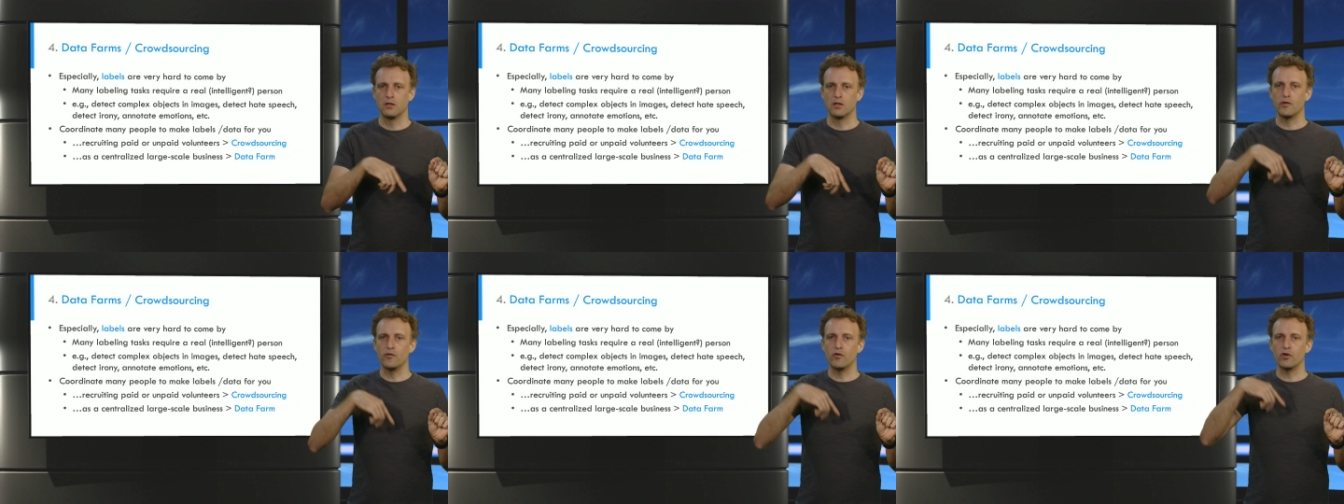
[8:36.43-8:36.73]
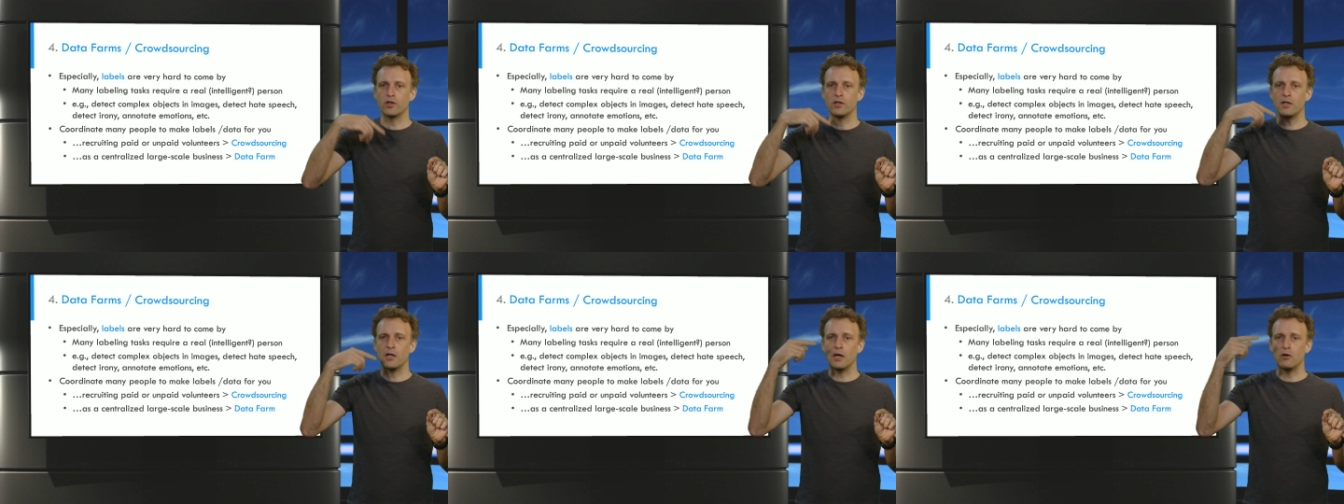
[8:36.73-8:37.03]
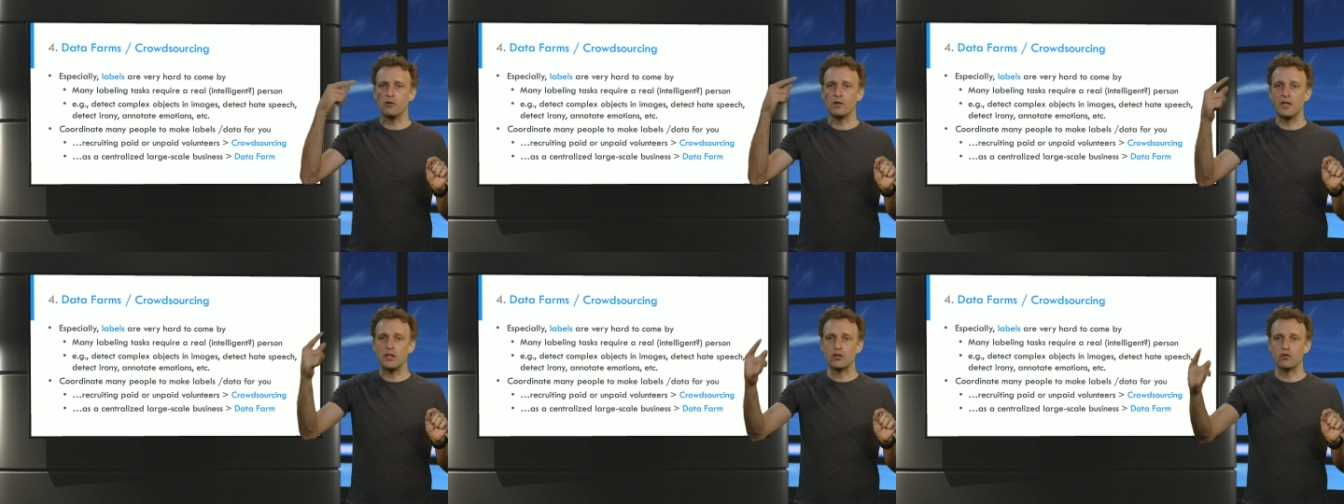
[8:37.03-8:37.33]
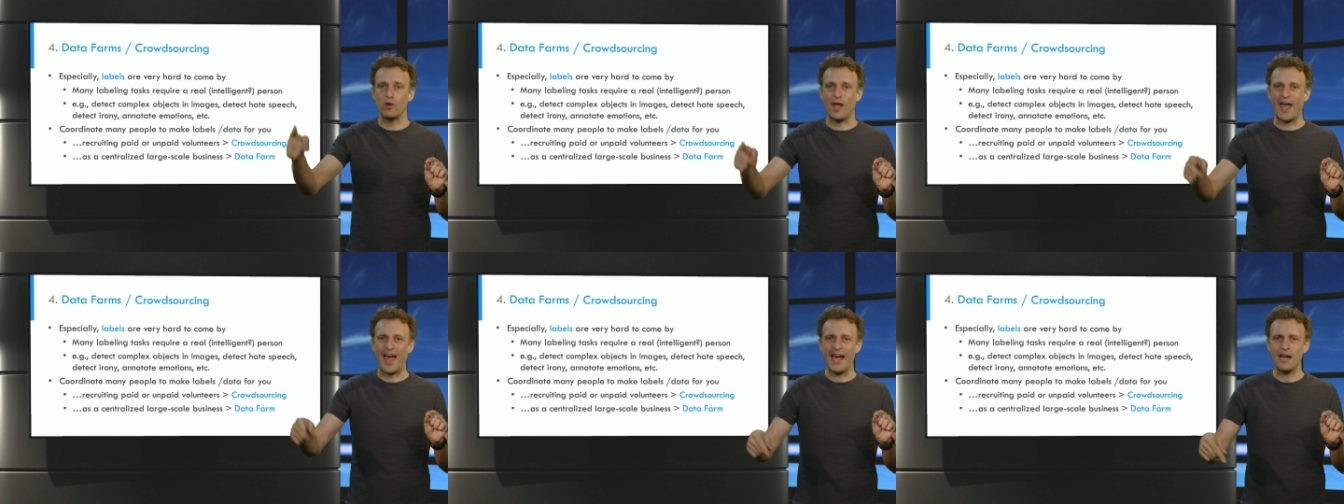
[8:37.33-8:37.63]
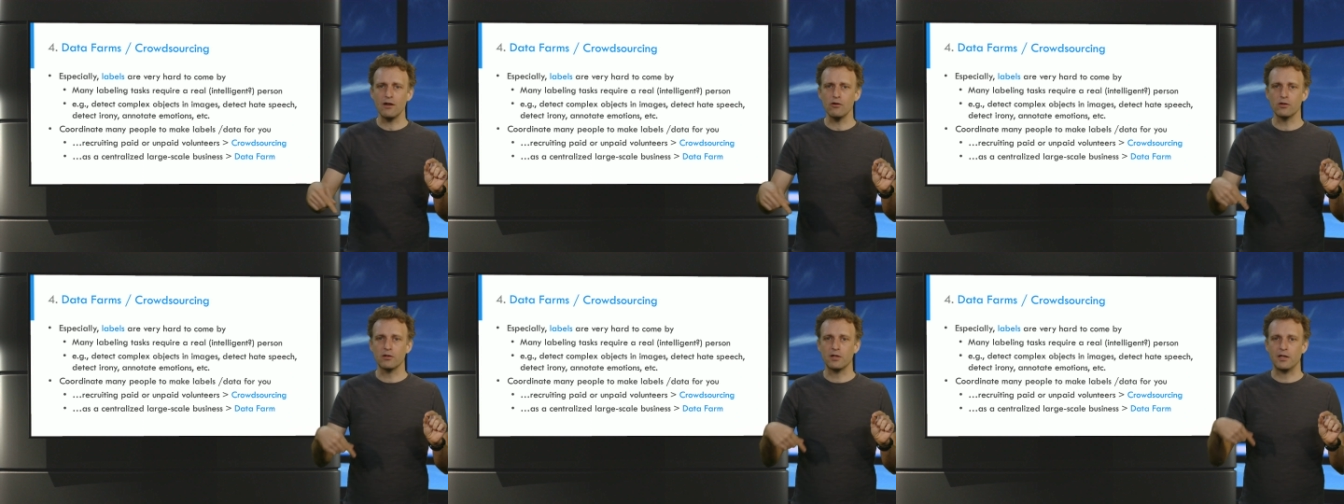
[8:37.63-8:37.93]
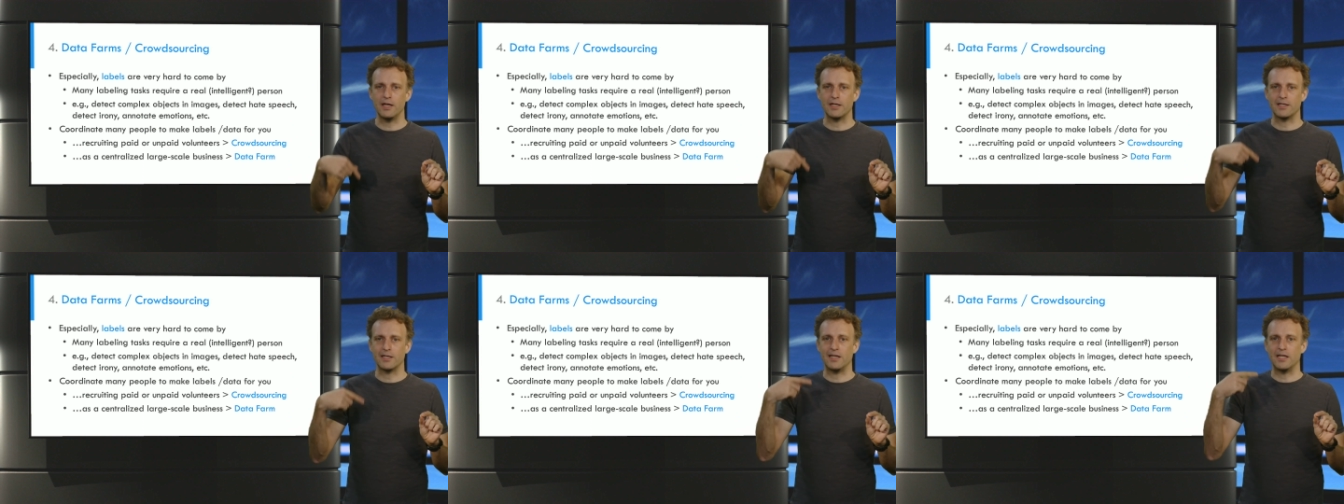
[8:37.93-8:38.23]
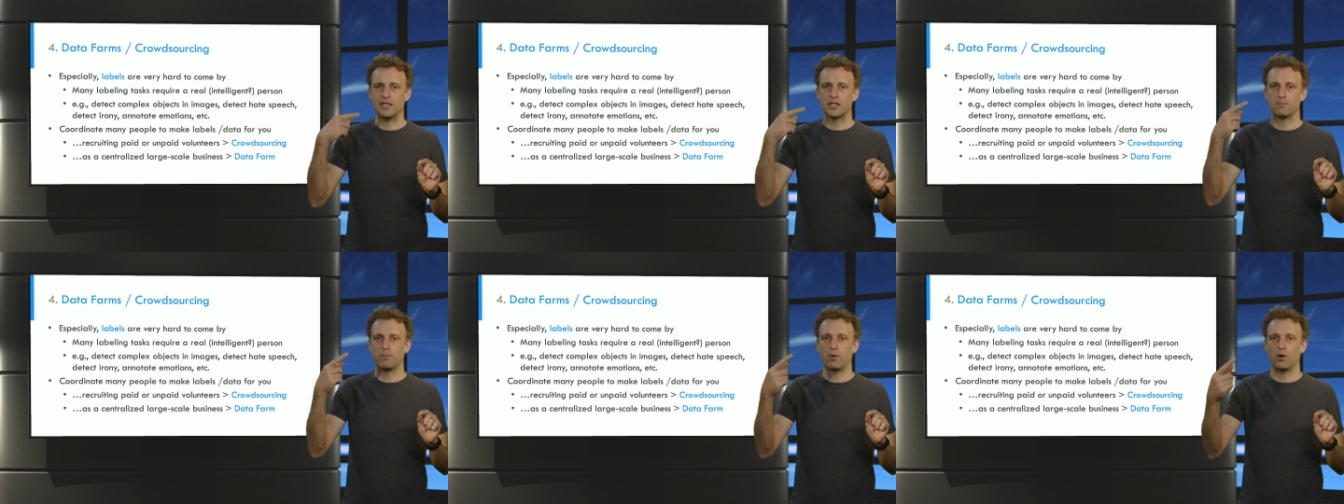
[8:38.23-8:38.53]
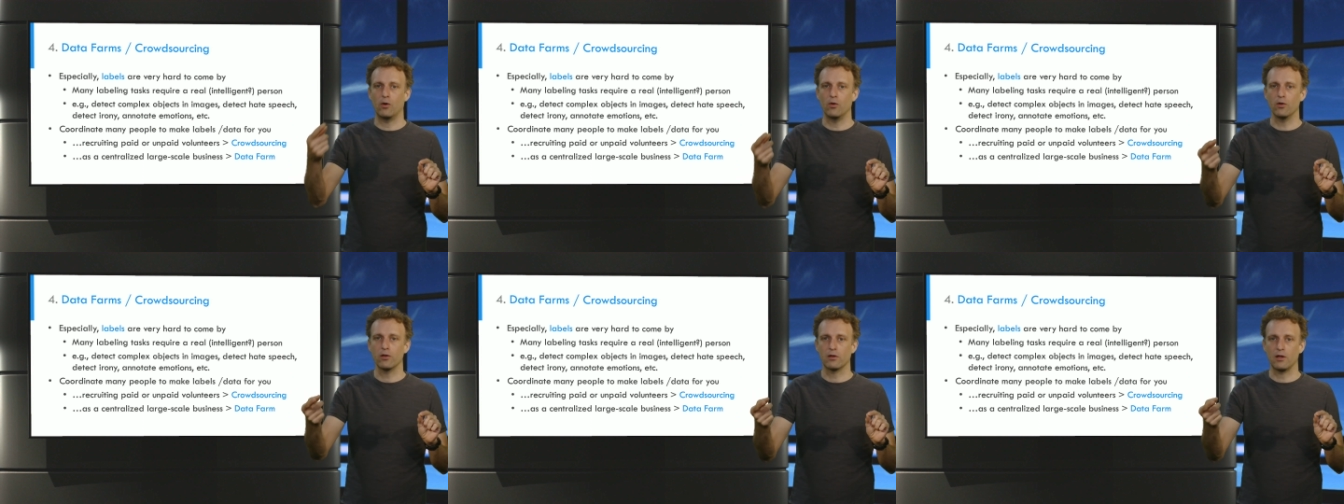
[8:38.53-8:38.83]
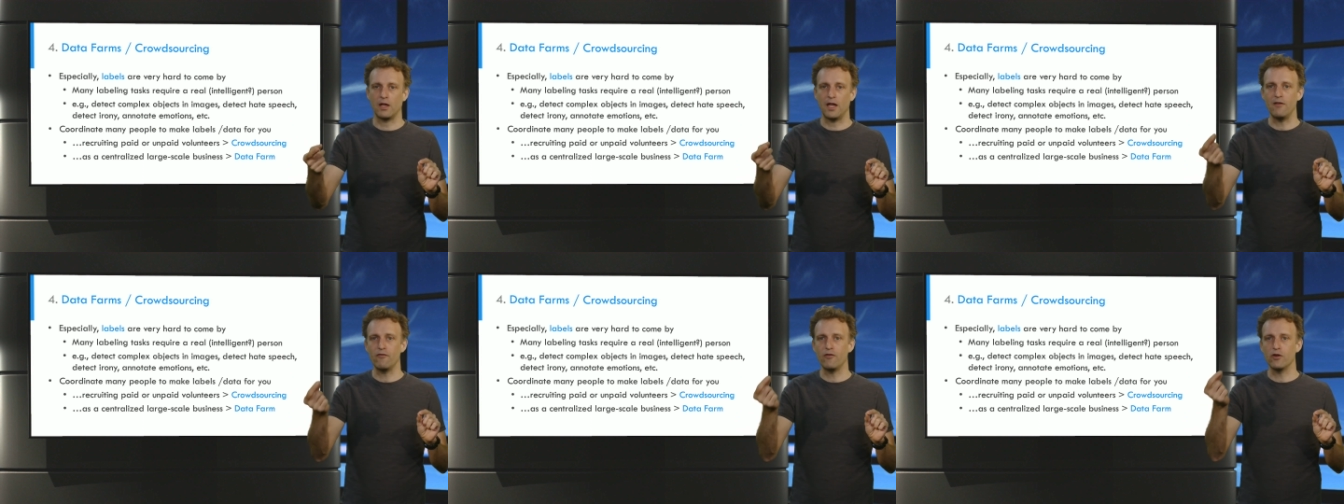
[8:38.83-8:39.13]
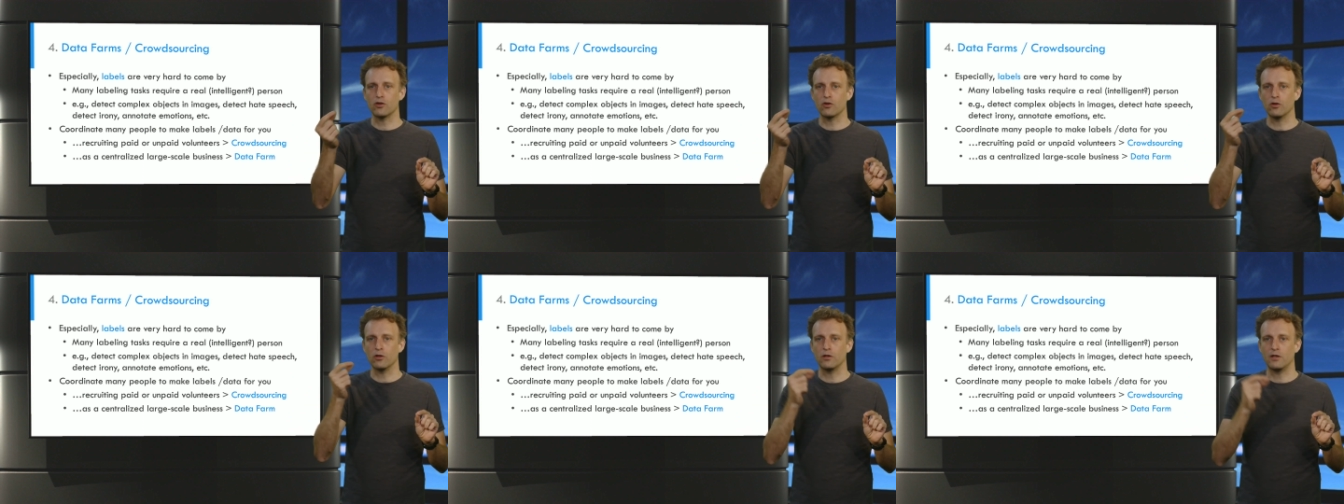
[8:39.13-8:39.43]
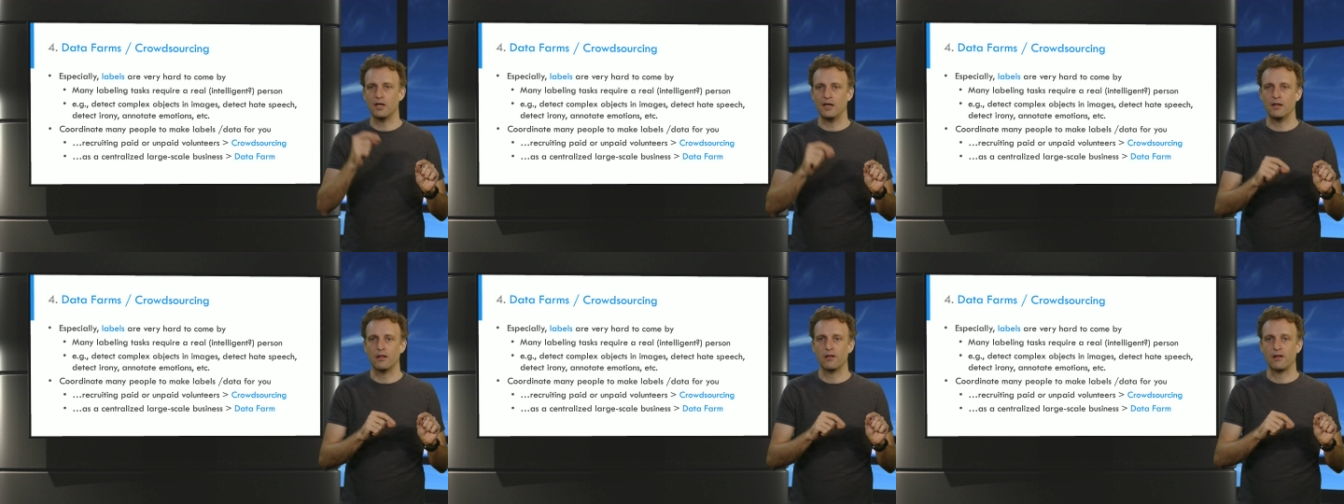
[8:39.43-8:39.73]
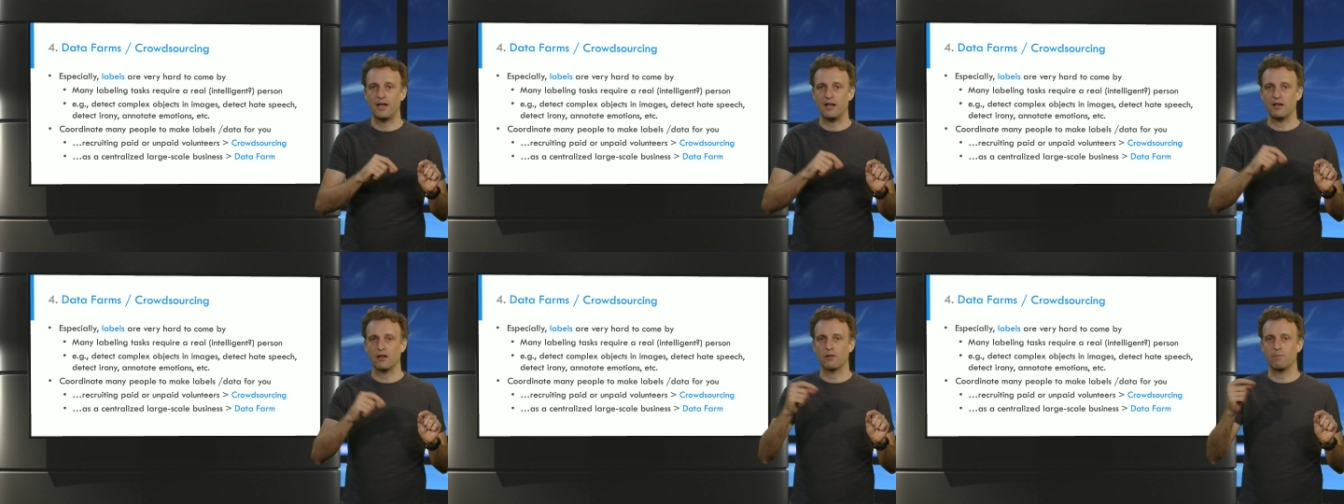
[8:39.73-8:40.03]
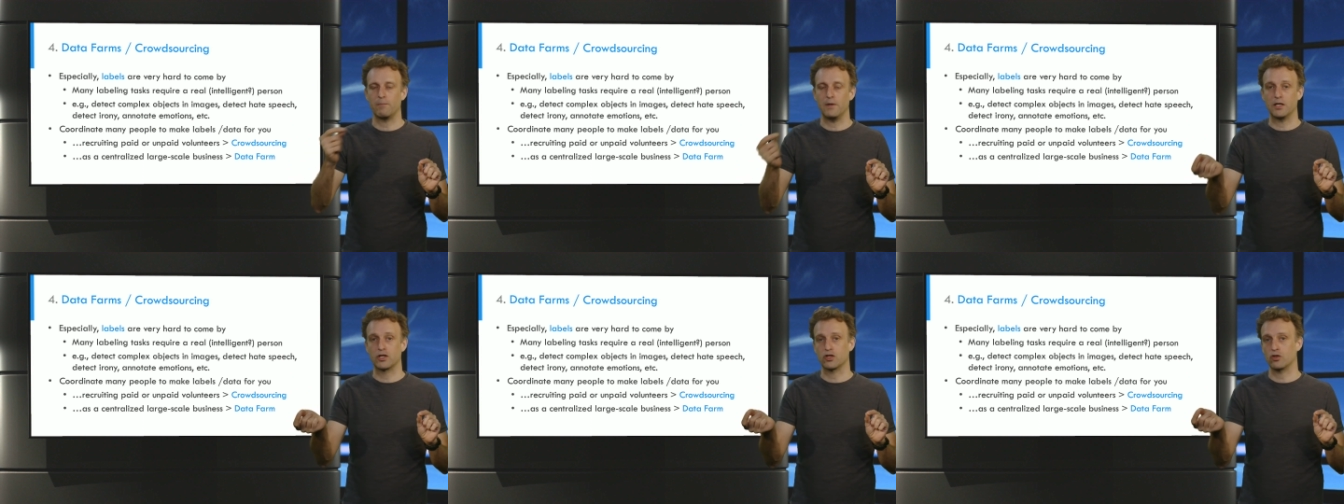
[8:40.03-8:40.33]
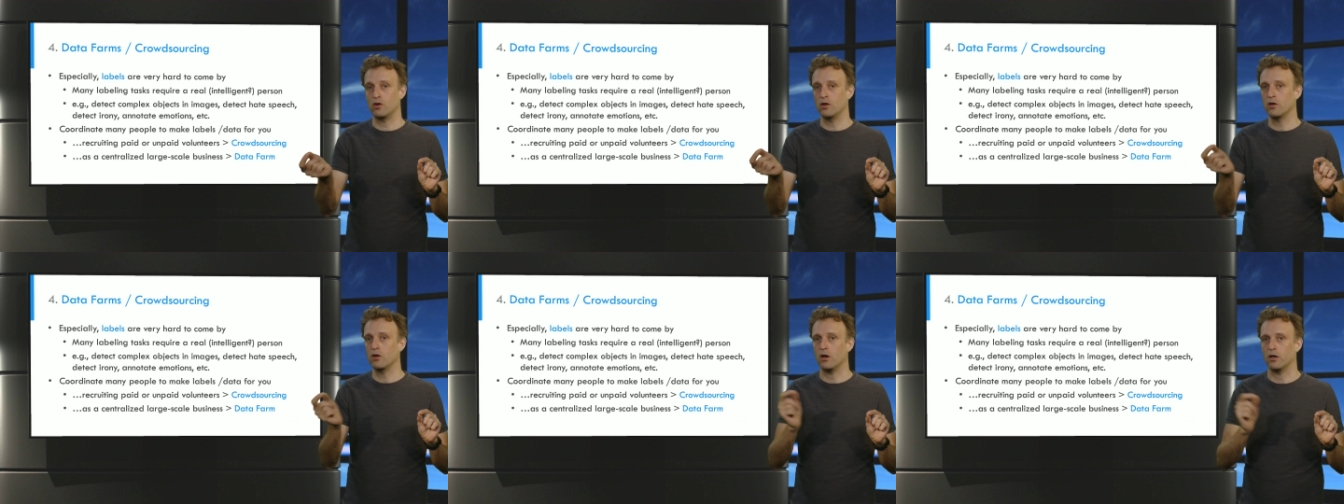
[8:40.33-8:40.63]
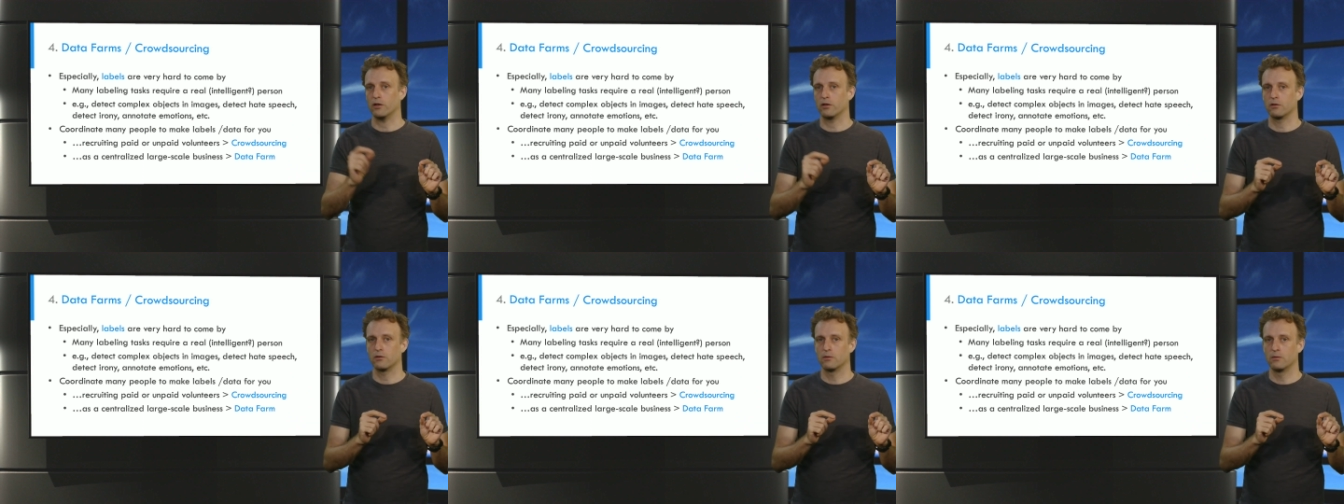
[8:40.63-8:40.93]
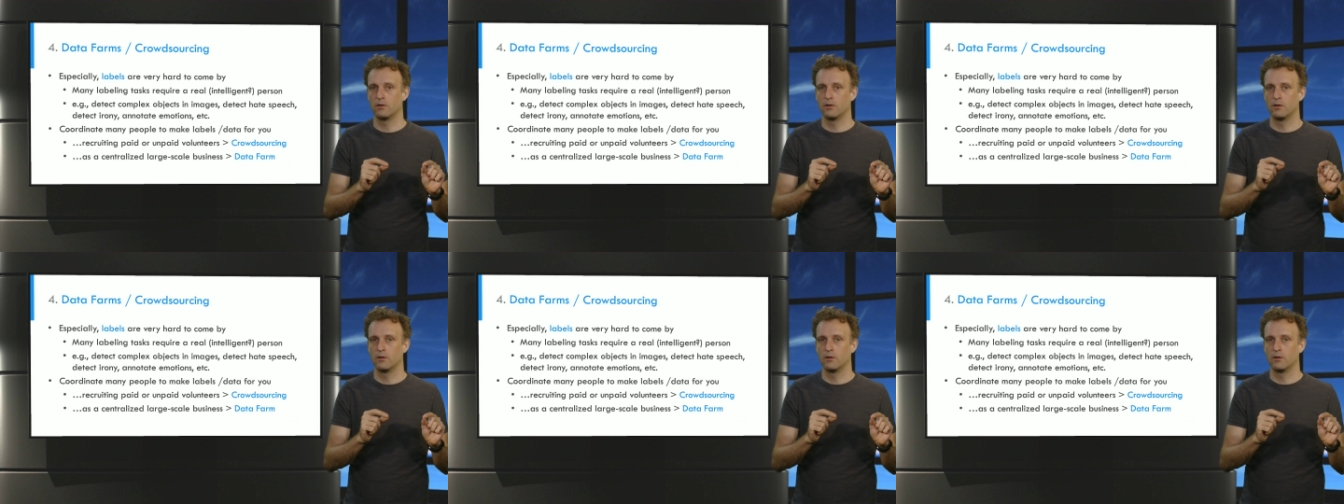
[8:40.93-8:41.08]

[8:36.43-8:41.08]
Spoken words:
you would now need to annotate each post if it contains hate speech or not.